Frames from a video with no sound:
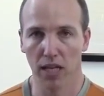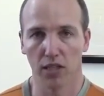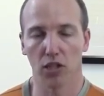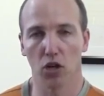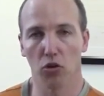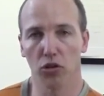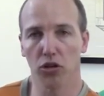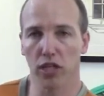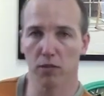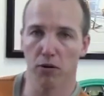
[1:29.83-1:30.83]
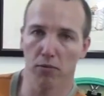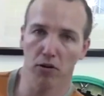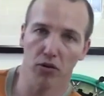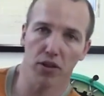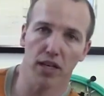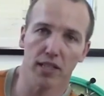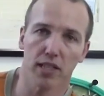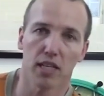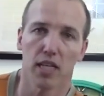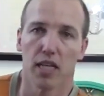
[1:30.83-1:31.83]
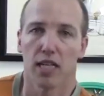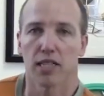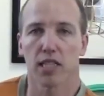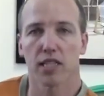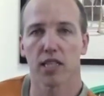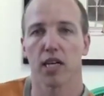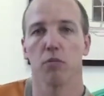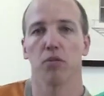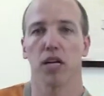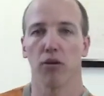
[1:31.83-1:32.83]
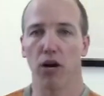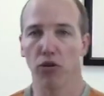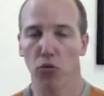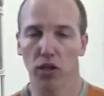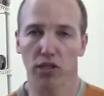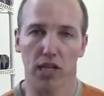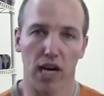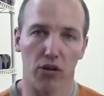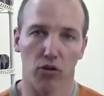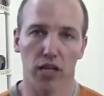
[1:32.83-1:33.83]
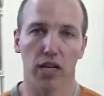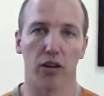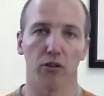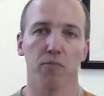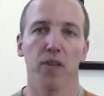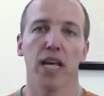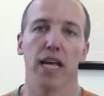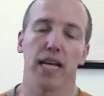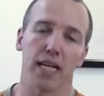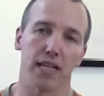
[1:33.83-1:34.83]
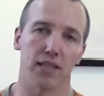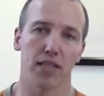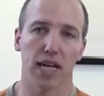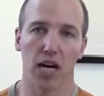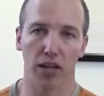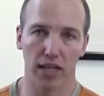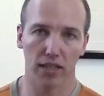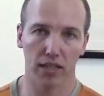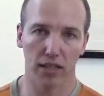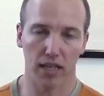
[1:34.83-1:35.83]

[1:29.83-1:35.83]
So you can experiment with this. Just play around with one side or the other and see how that